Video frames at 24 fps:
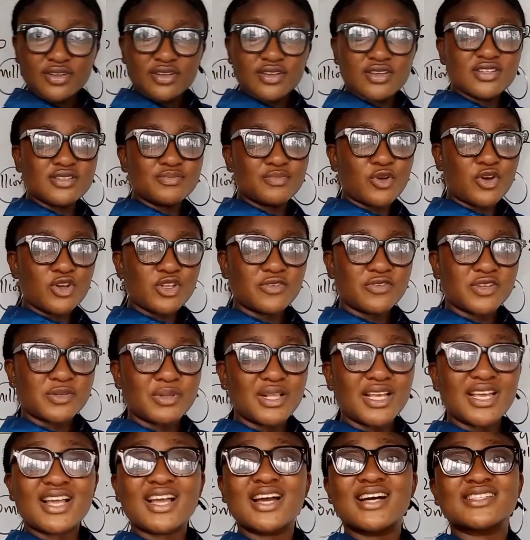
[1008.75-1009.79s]
It's because of,
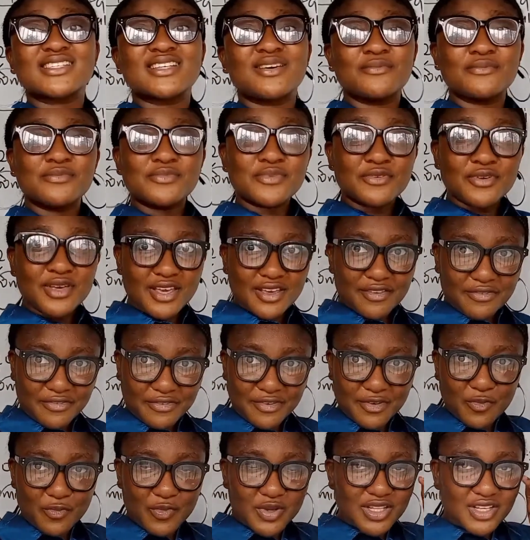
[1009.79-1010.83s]
like, as I'm
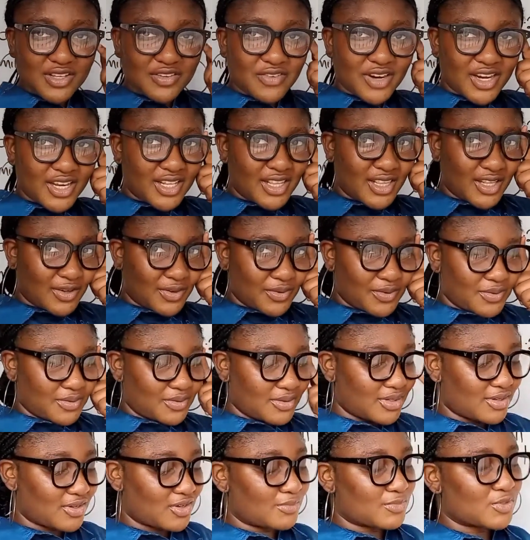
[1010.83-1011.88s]
filming it right now,
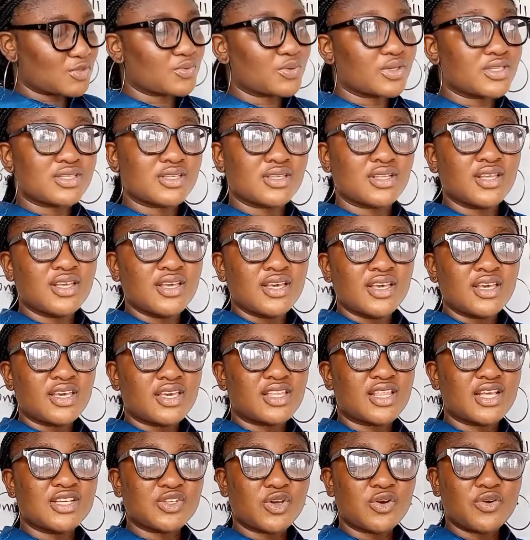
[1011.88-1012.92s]
I'm sweating,
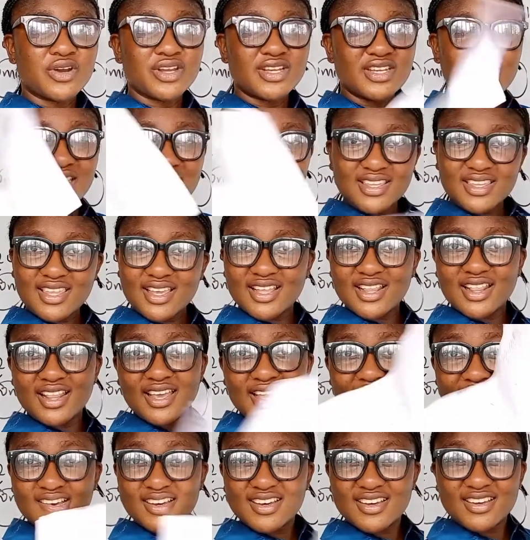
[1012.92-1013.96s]
it has already entered
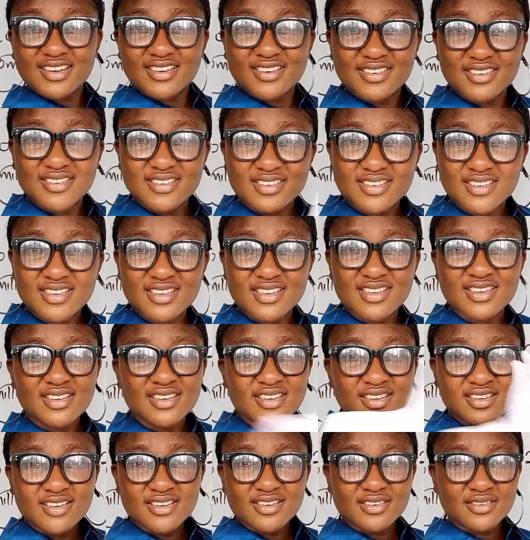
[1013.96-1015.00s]
like
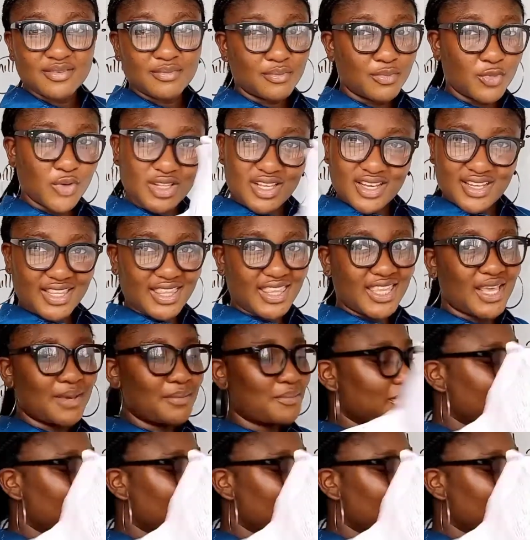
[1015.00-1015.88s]
more than 10